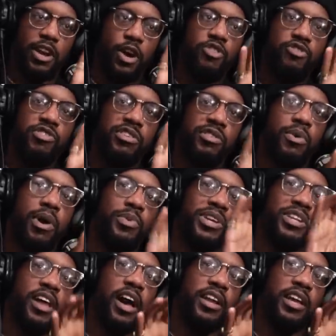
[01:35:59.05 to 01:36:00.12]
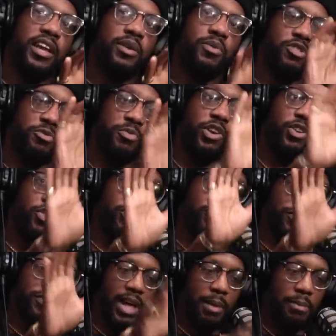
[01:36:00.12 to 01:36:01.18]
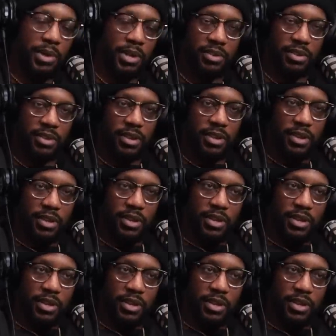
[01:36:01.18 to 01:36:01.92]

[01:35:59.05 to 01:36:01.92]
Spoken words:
but the only reason why we done it was because of that miss.